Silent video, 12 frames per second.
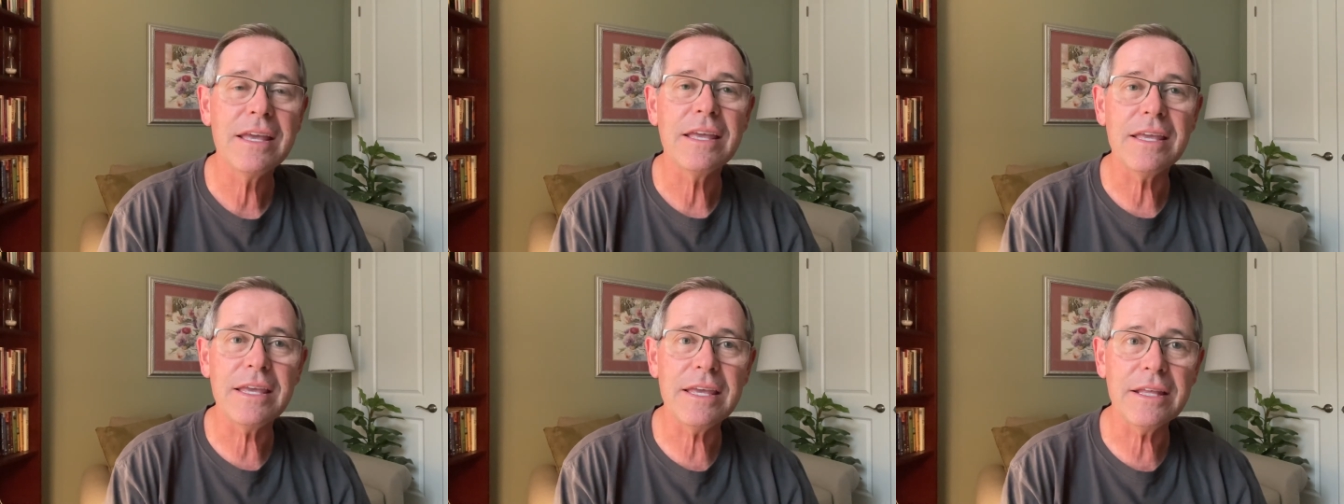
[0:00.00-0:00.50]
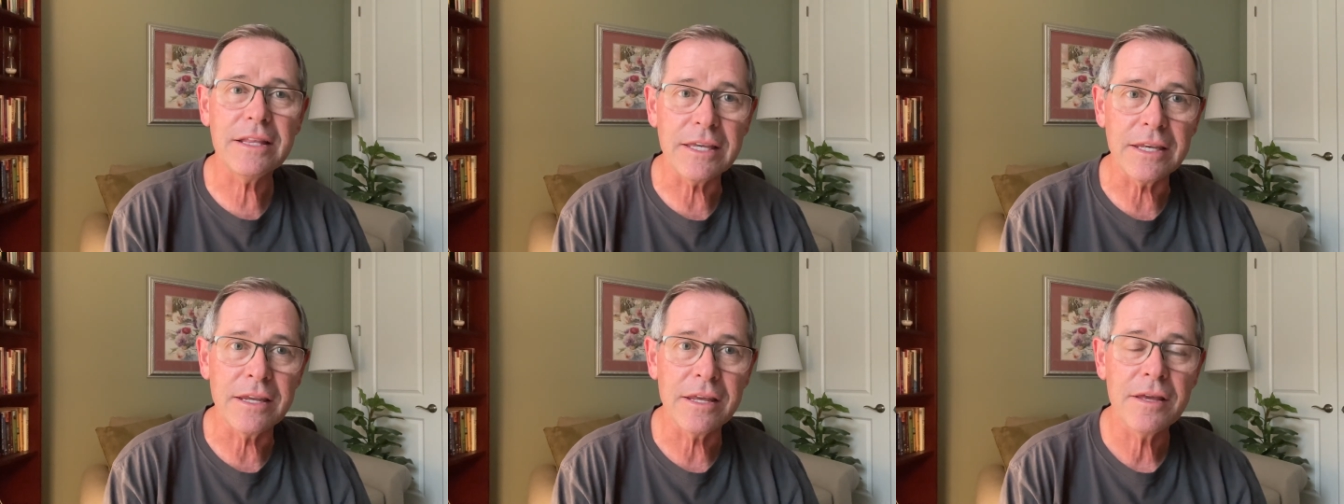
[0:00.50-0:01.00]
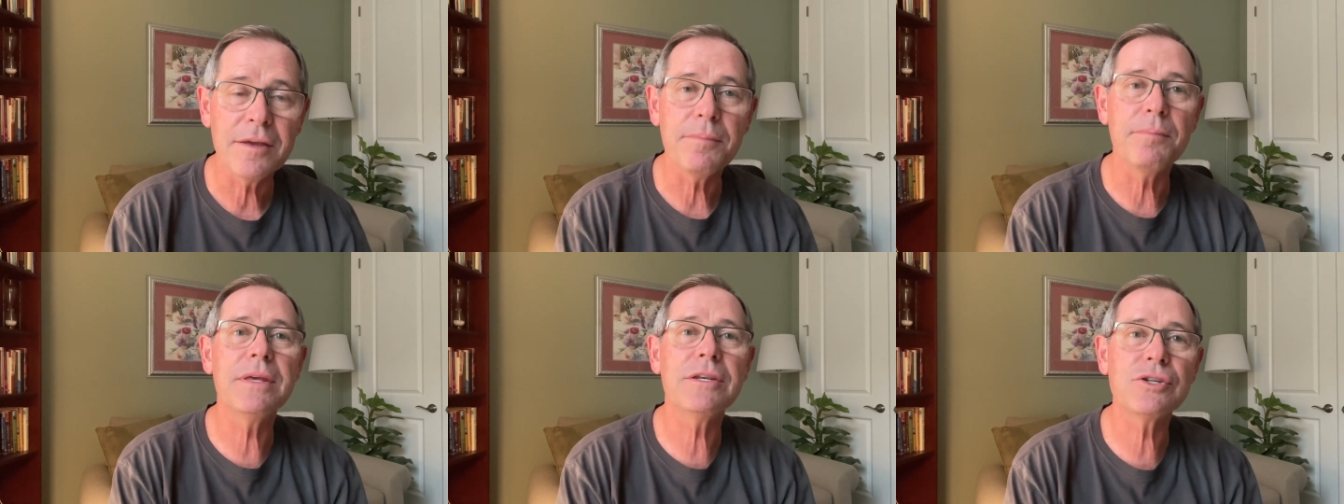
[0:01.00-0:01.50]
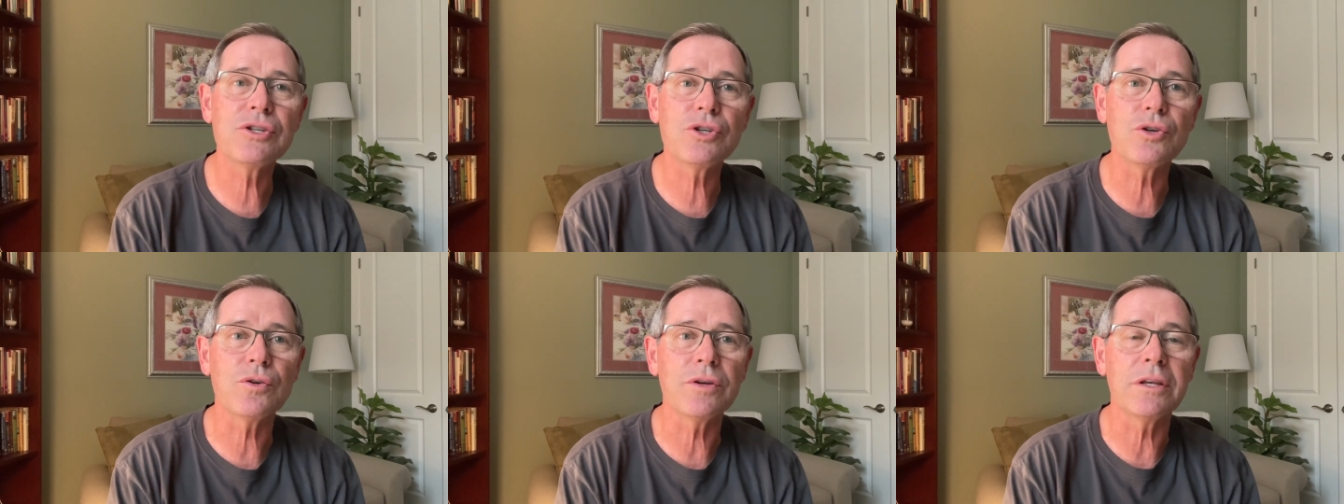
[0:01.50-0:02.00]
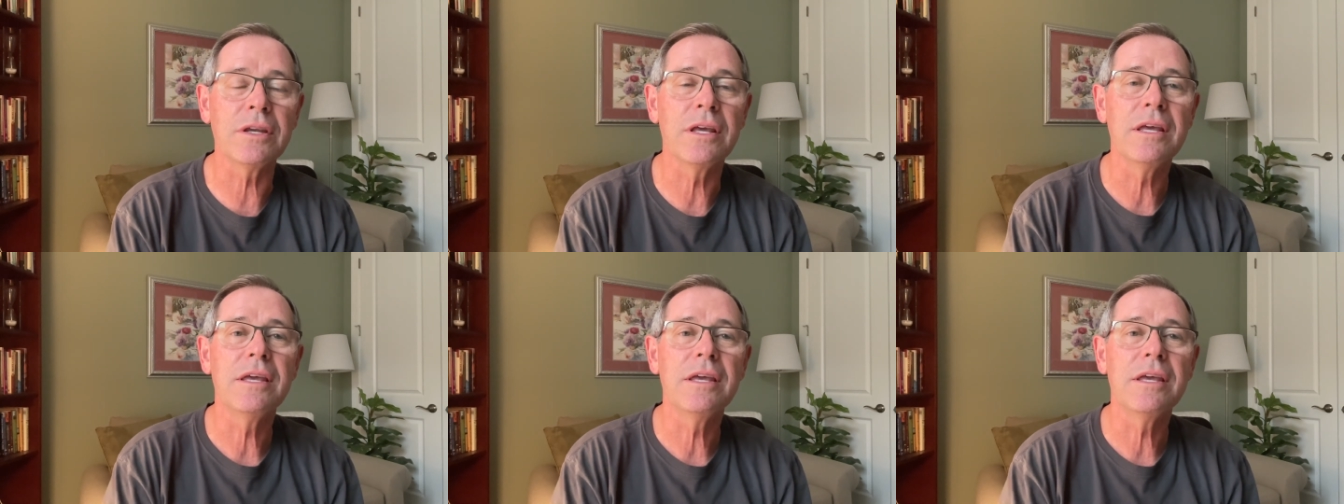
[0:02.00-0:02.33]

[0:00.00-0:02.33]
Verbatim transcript: healing, ministering,